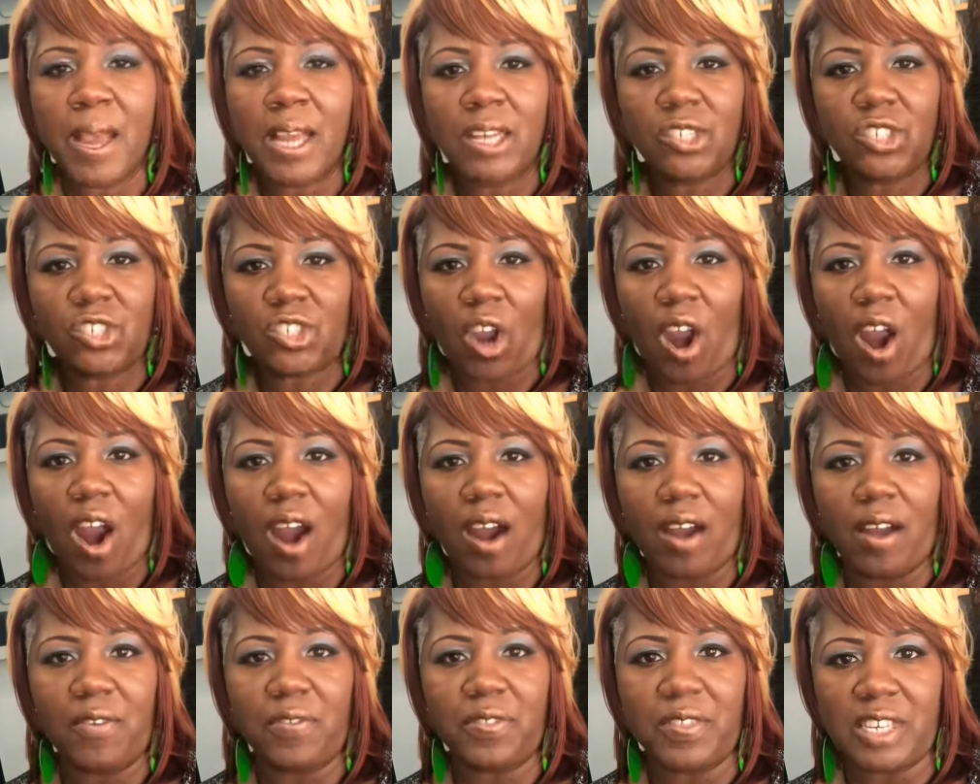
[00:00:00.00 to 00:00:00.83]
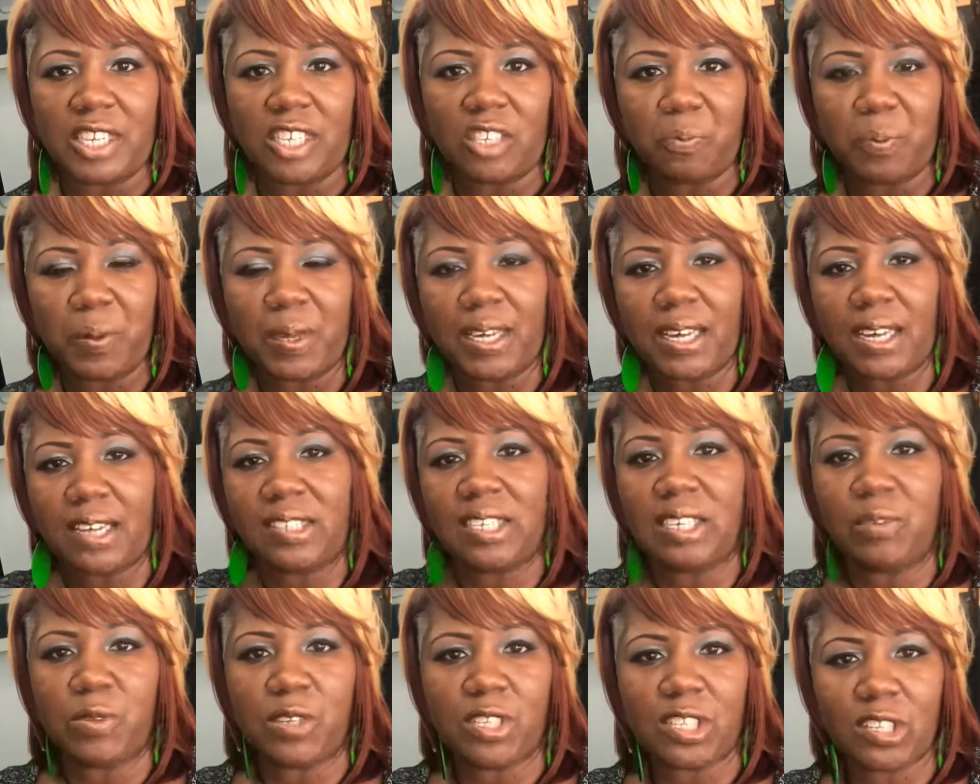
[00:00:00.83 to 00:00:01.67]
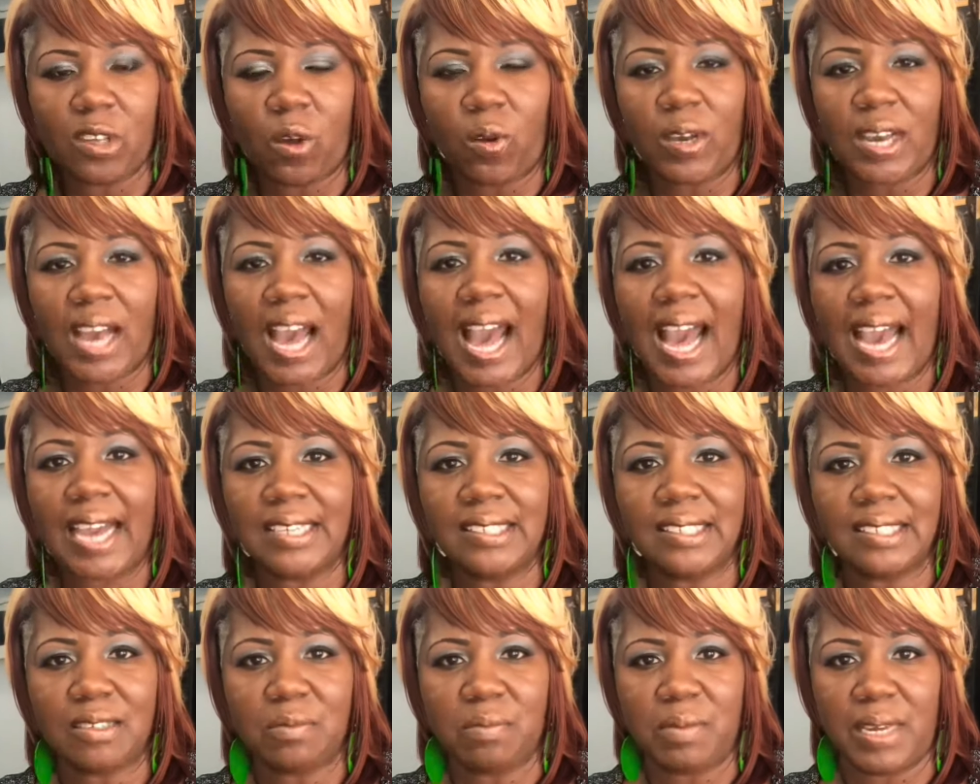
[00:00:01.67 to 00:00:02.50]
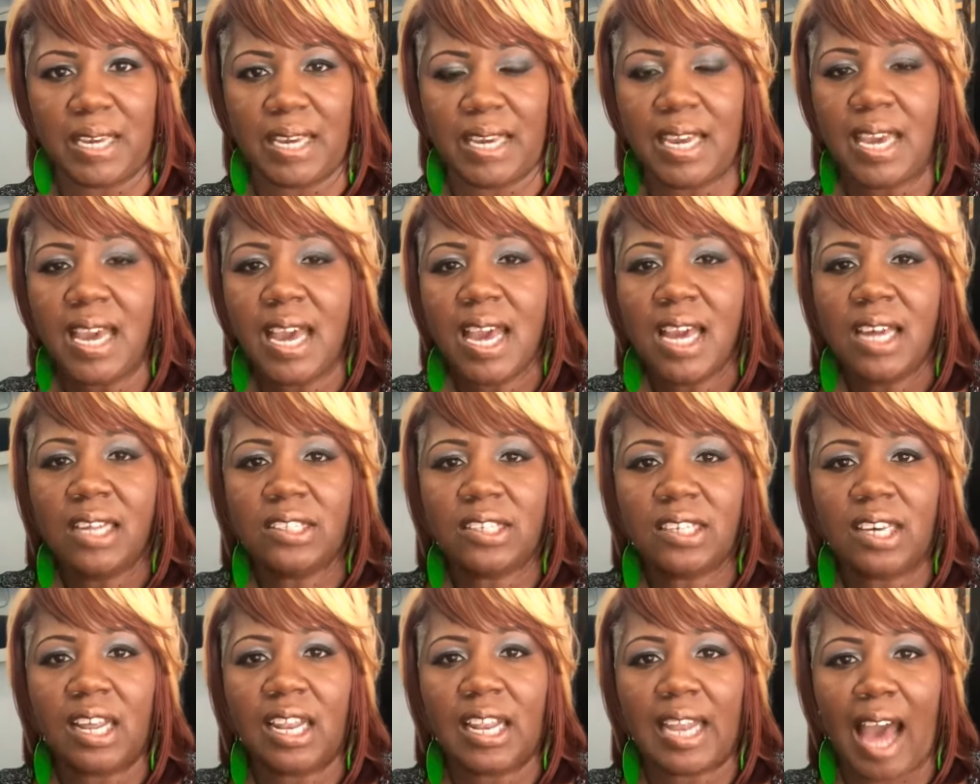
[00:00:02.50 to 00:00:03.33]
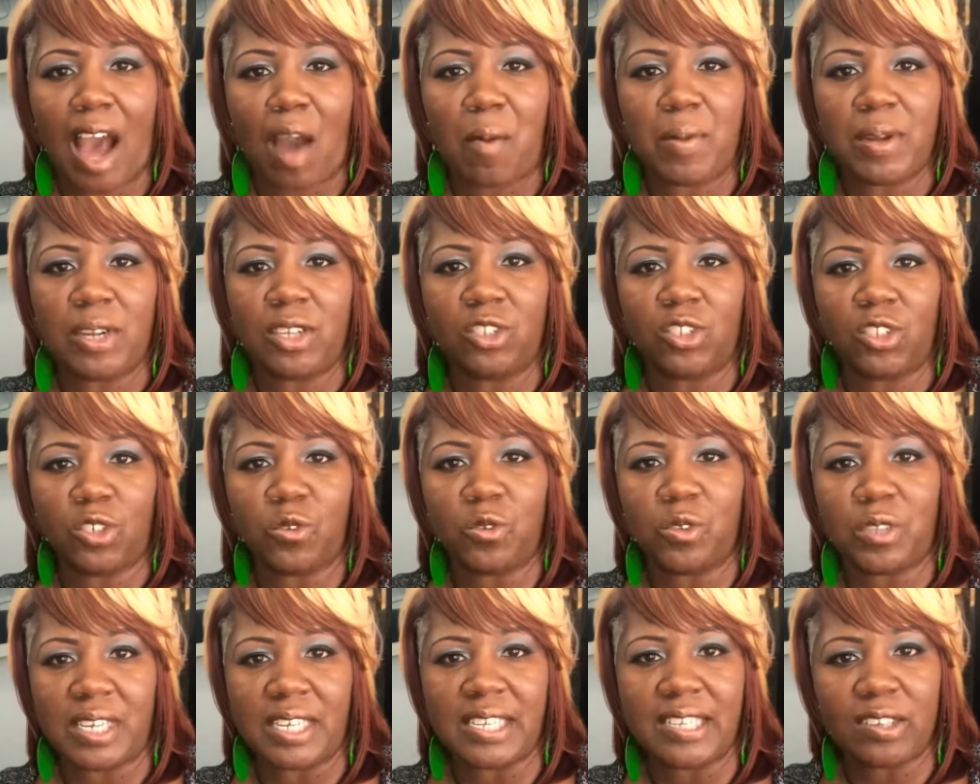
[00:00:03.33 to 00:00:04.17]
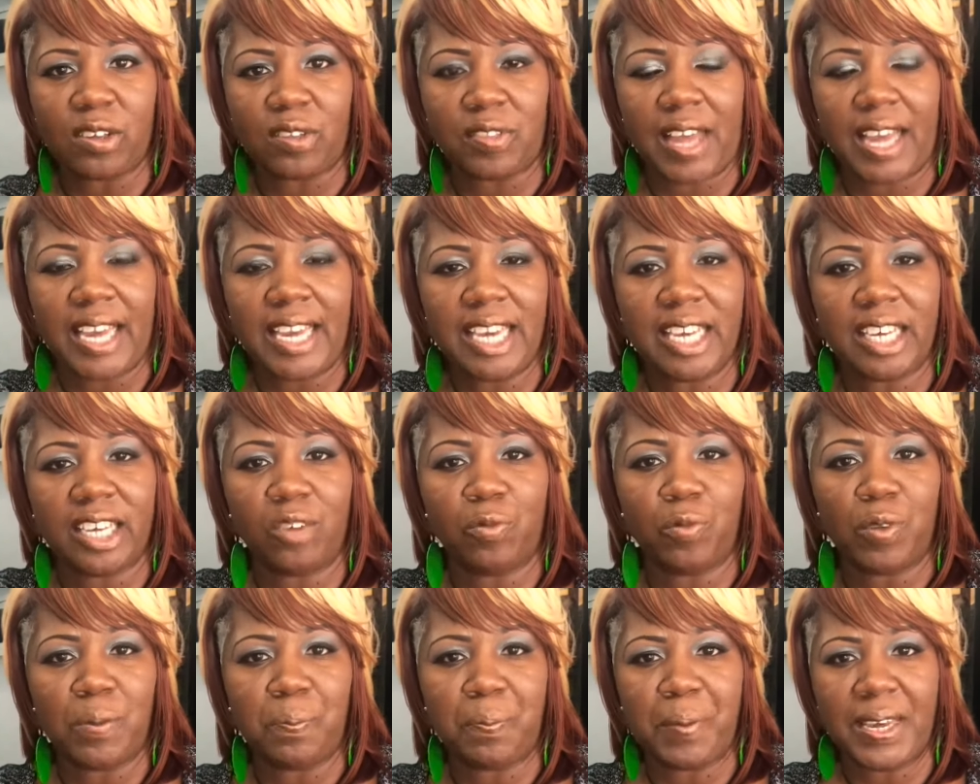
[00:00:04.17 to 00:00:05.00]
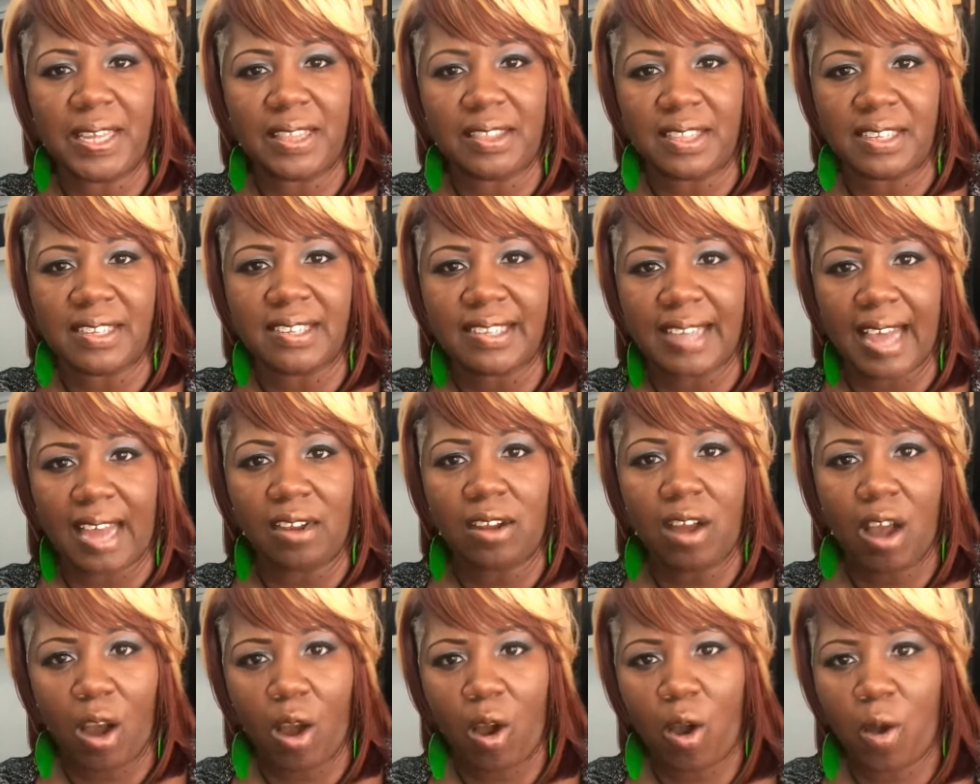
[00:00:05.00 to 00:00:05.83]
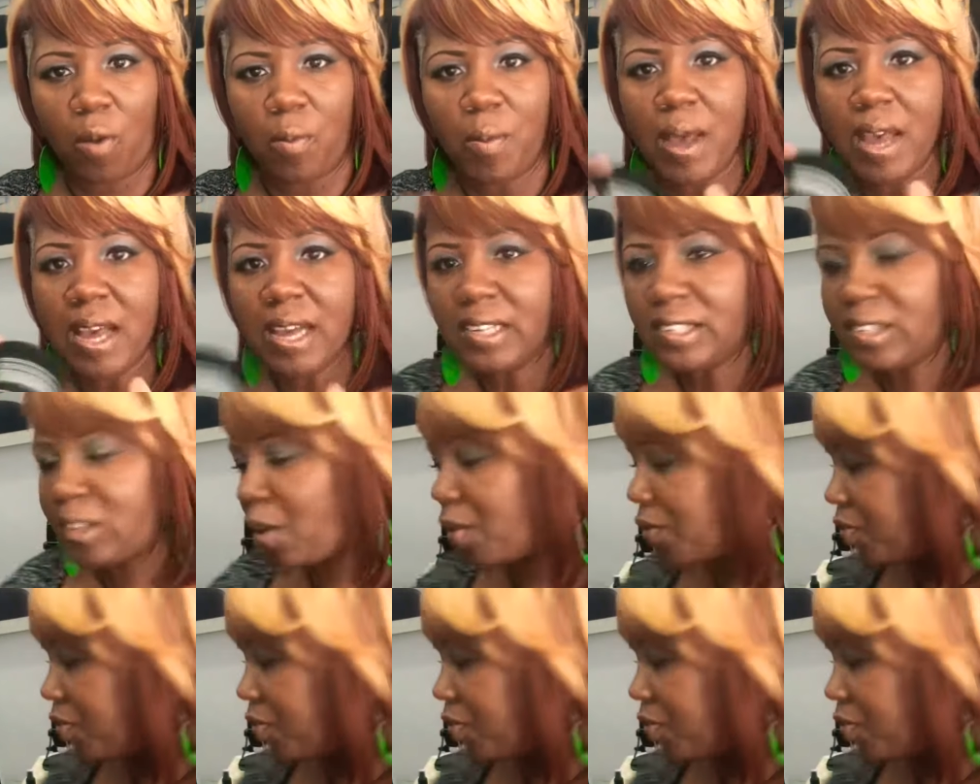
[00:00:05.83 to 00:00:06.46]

jar of this because he was so kind to me to allow me to do this so that he could repeat this at home. So